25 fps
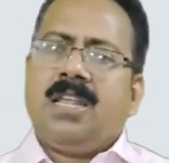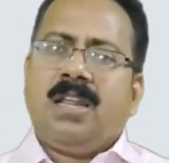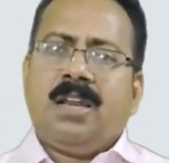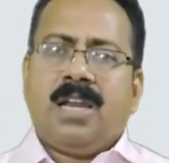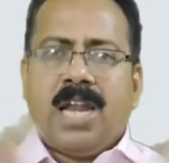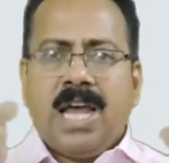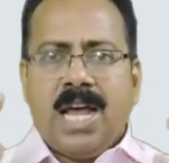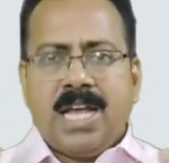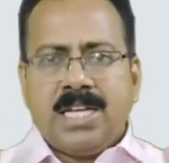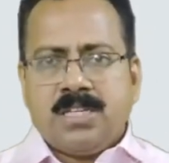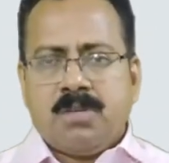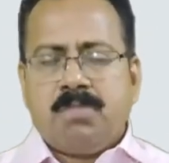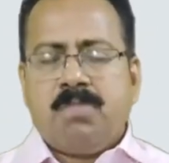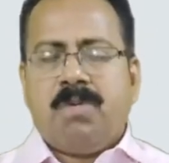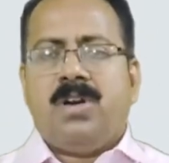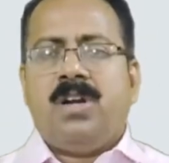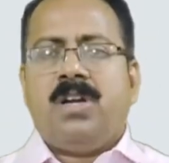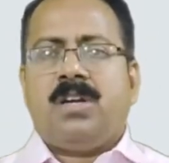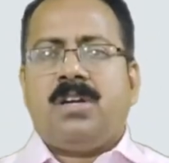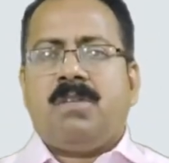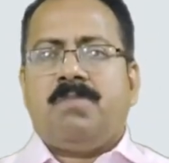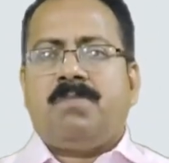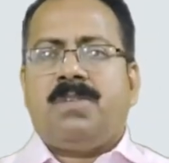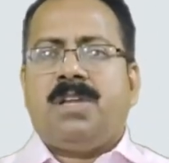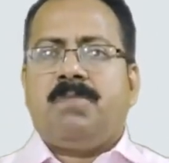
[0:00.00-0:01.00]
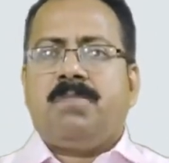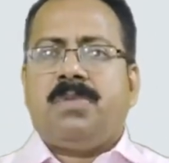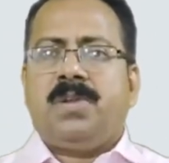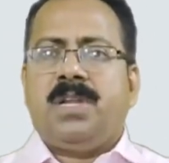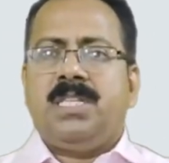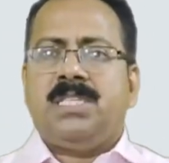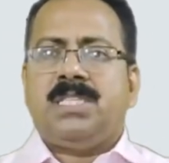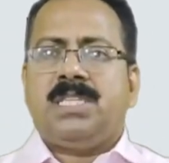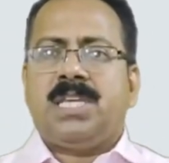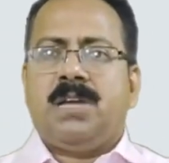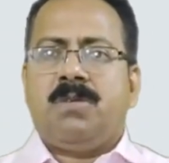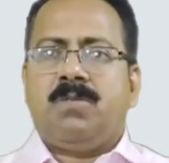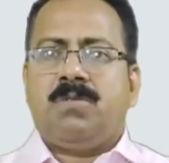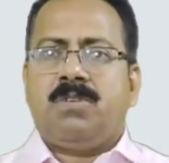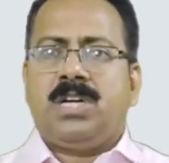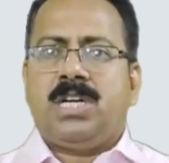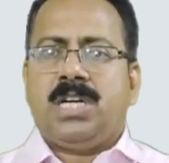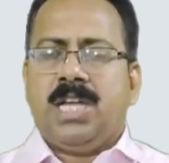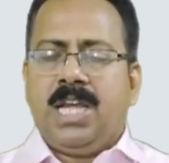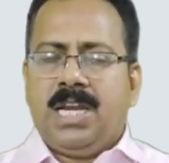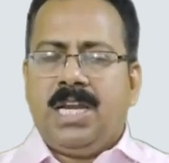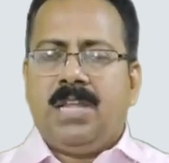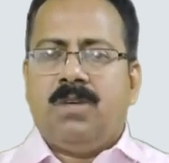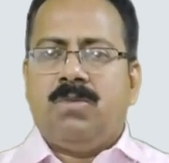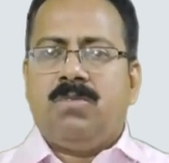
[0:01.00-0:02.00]
the last point of difference I would
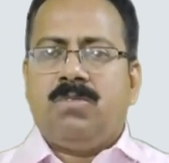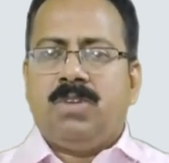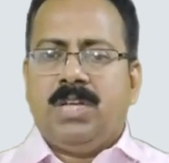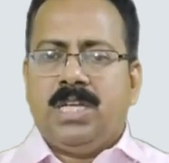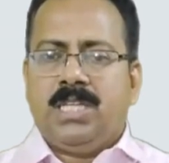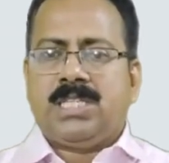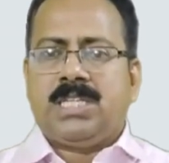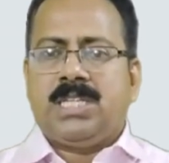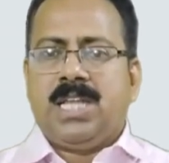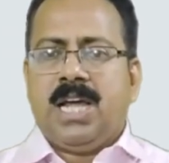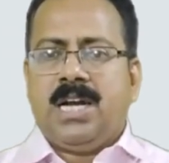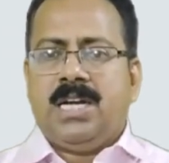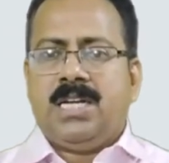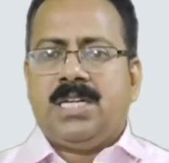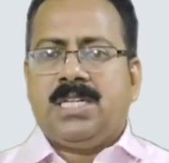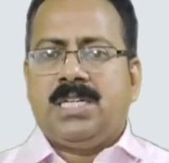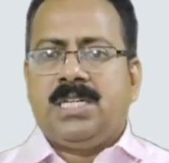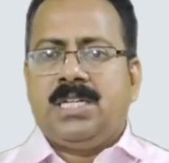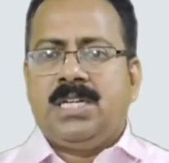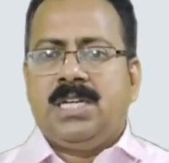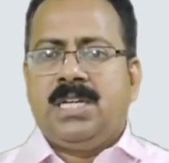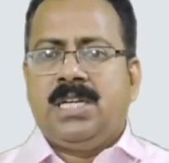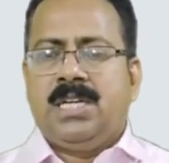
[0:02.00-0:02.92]
tell you is that